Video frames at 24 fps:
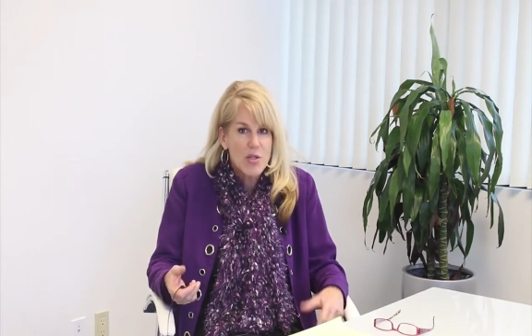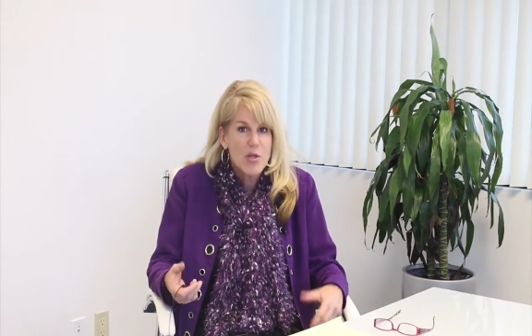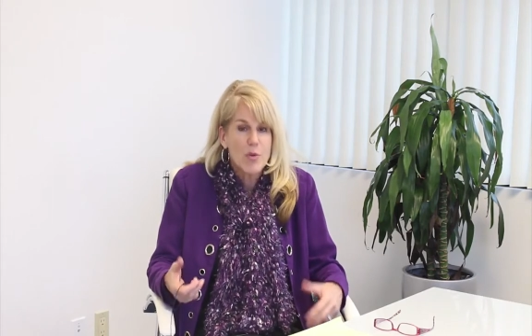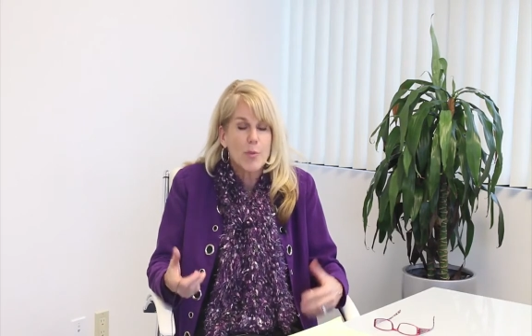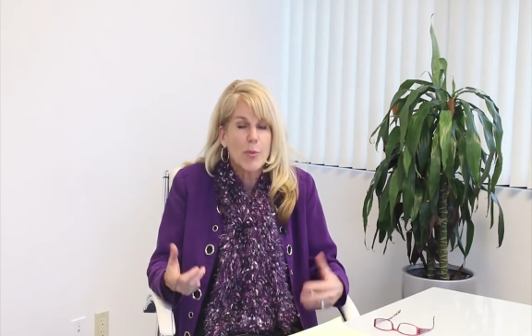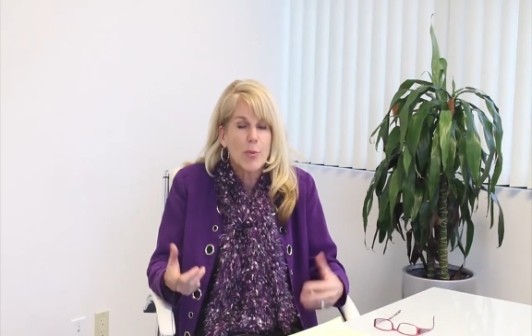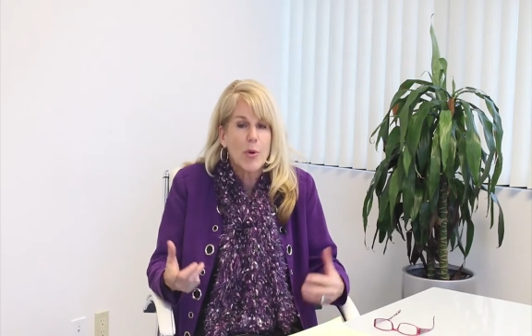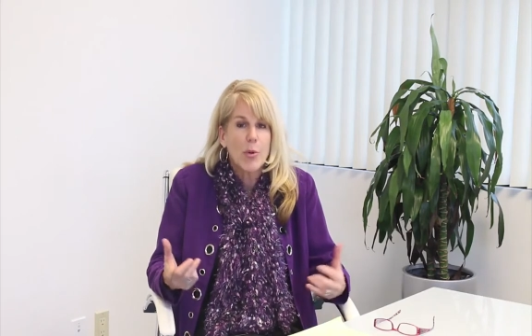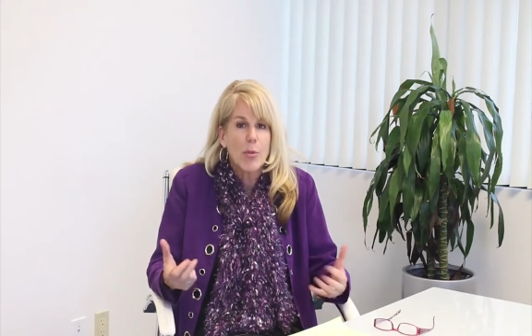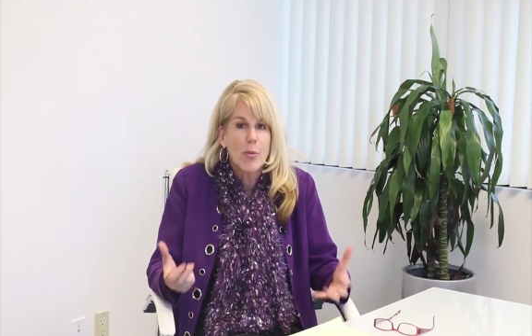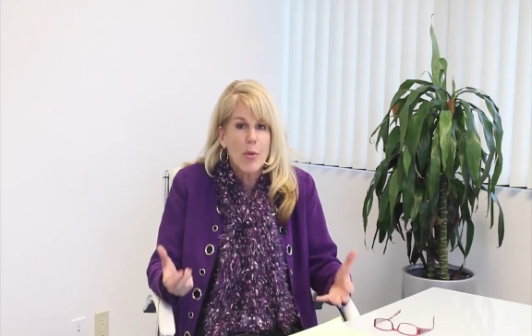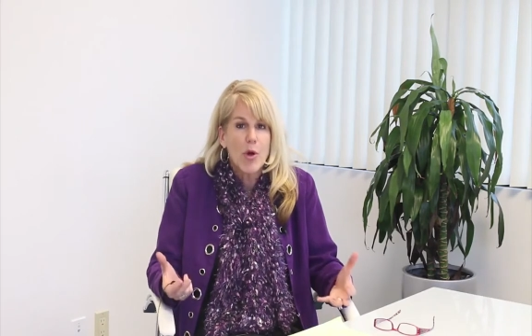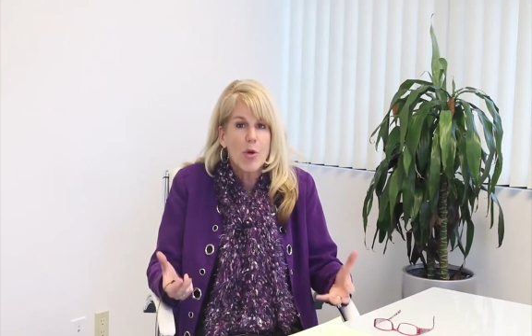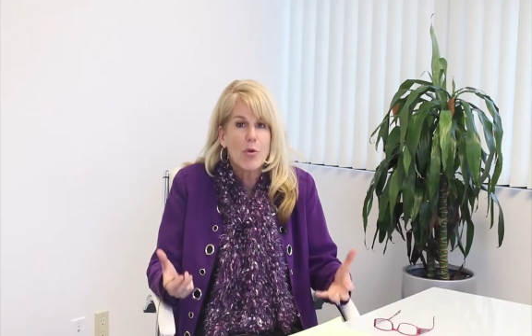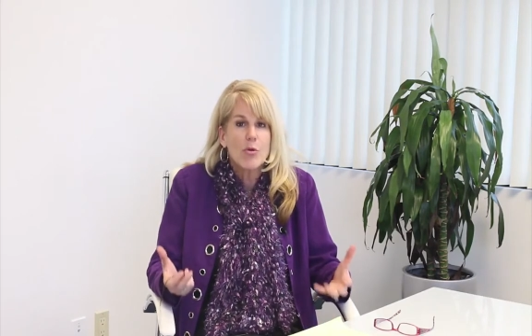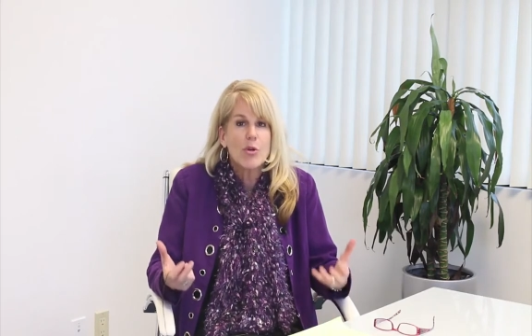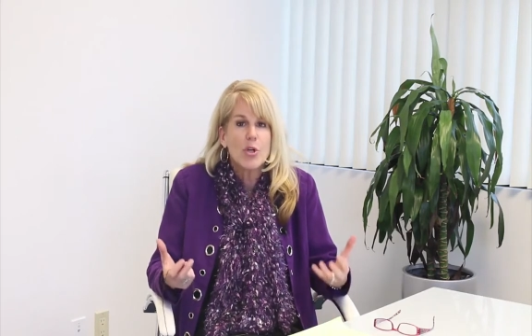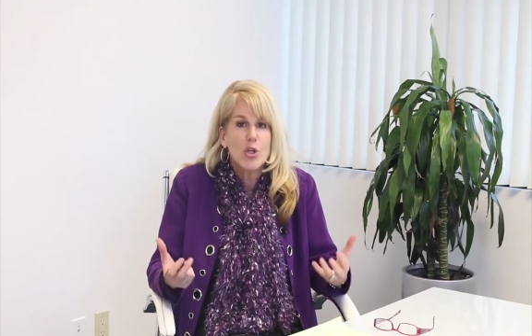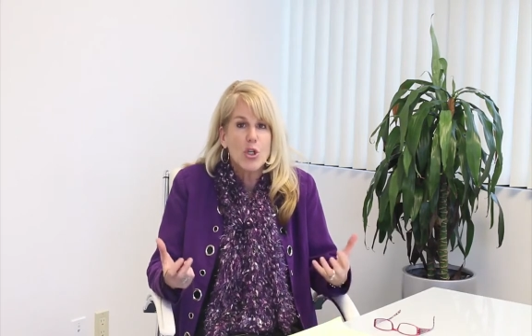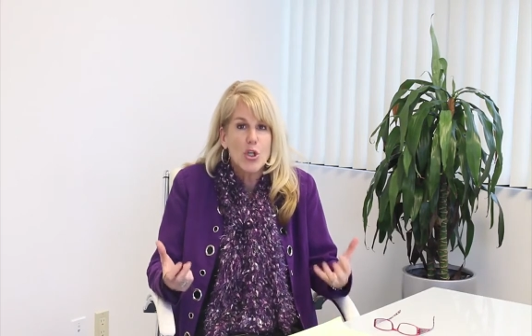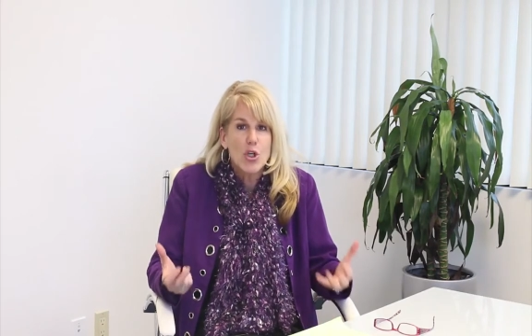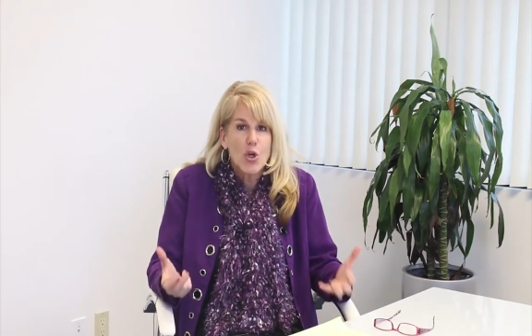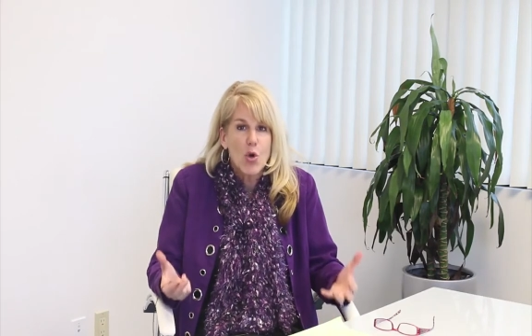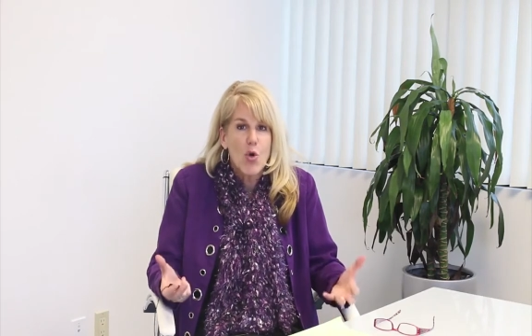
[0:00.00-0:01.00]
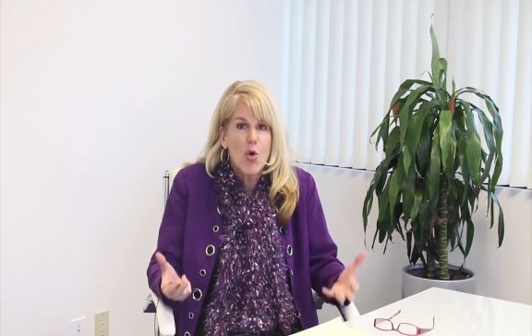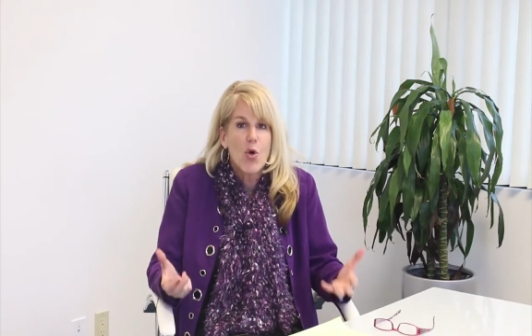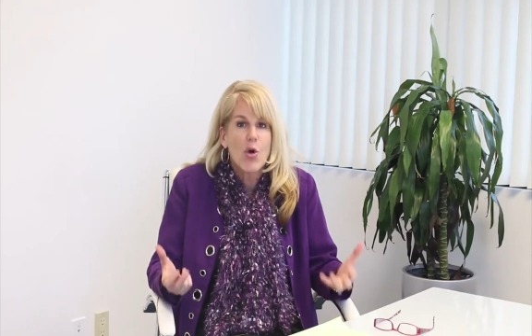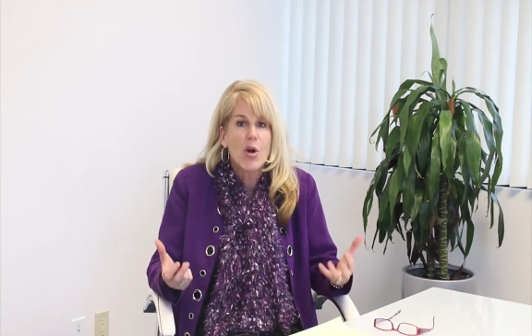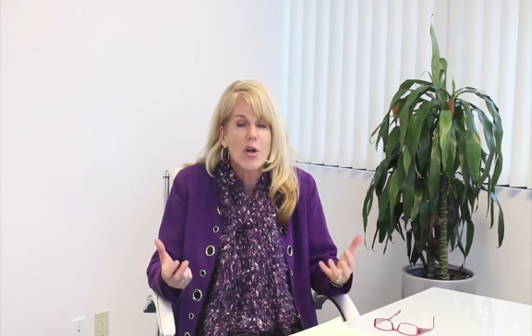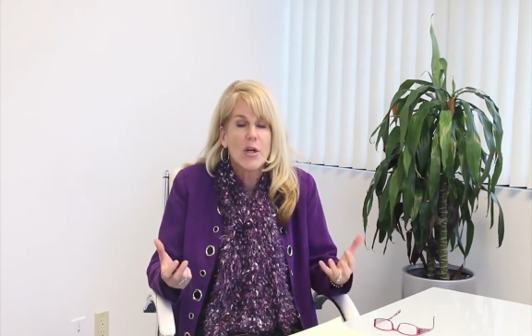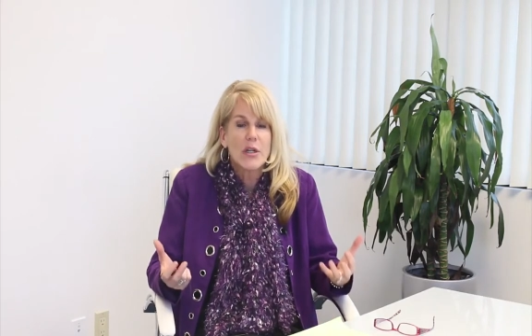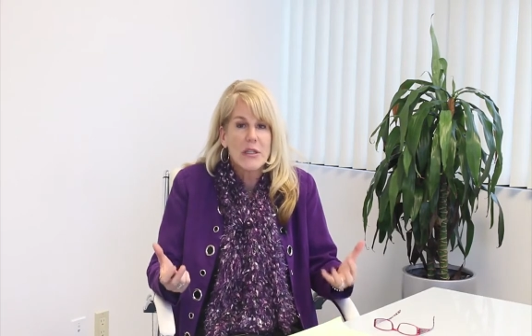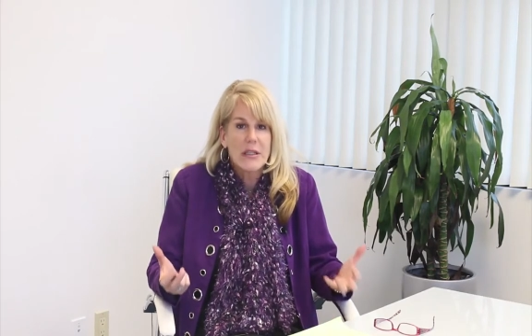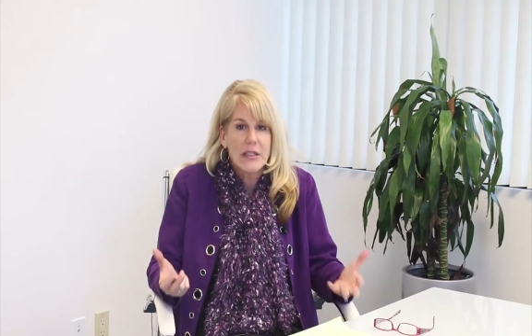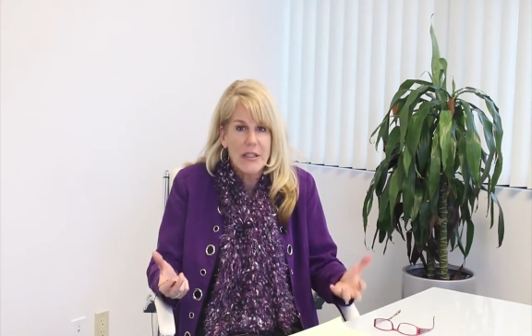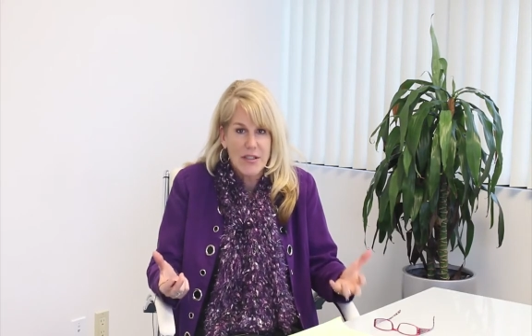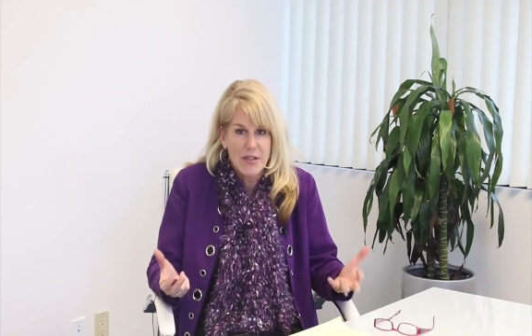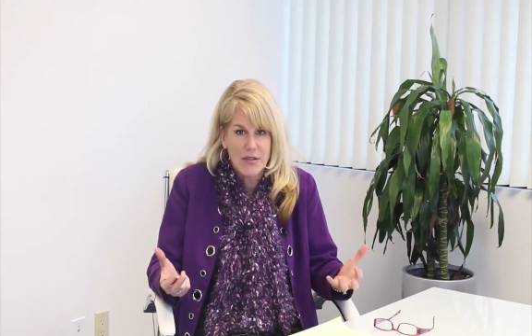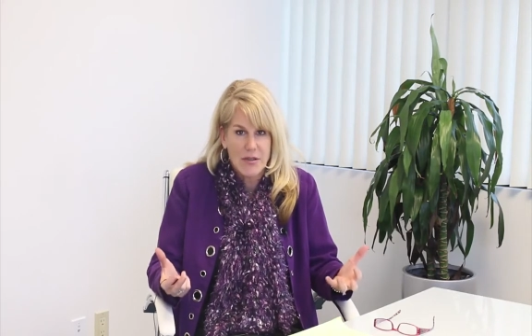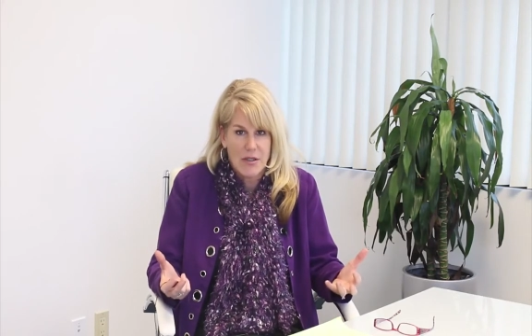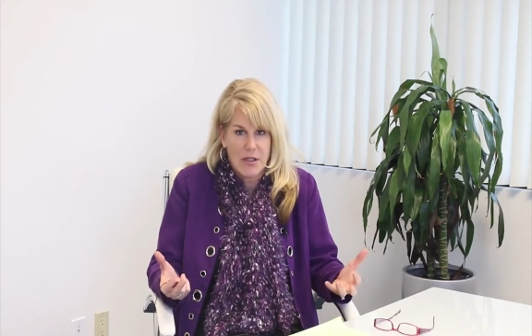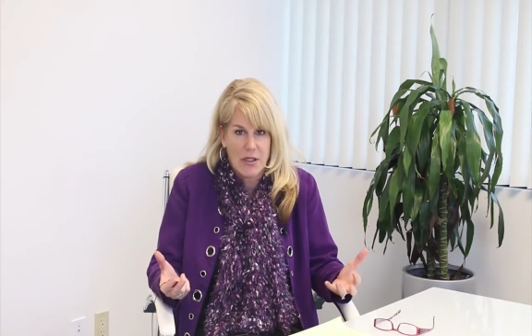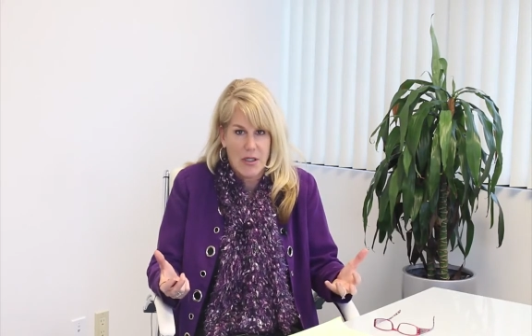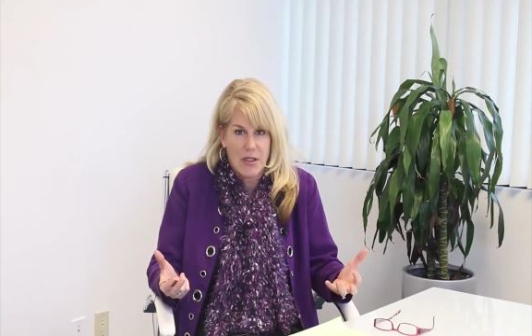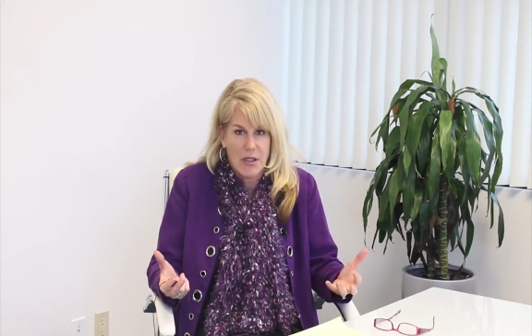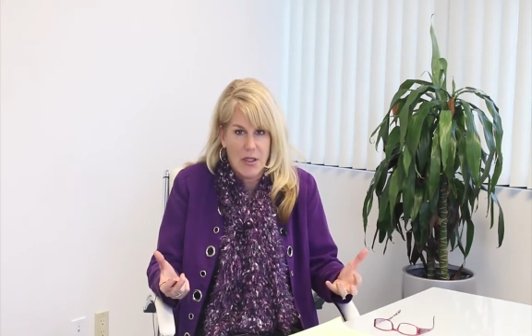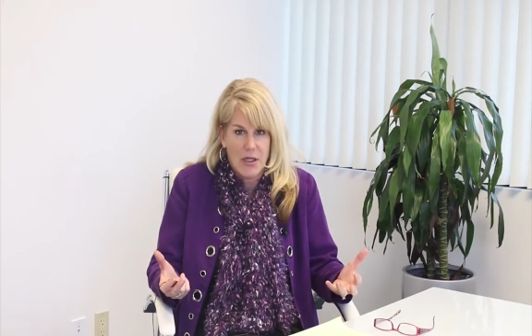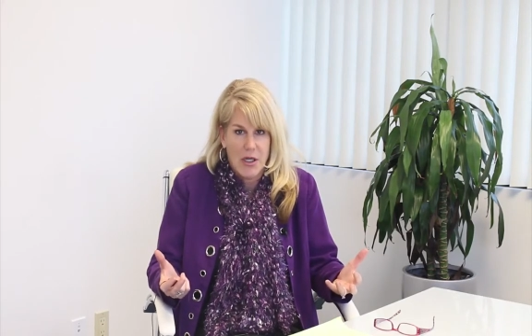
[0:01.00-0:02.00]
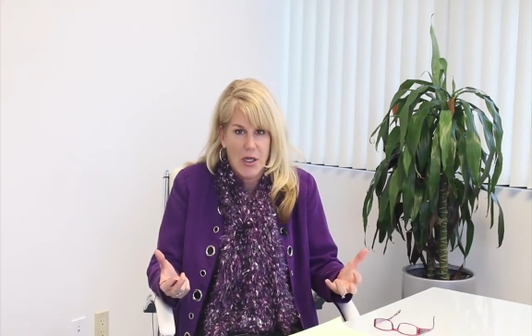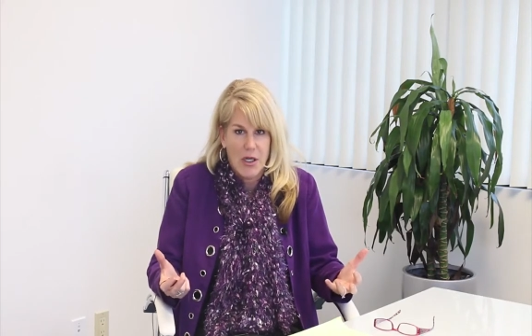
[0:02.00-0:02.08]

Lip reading: to promote your listing.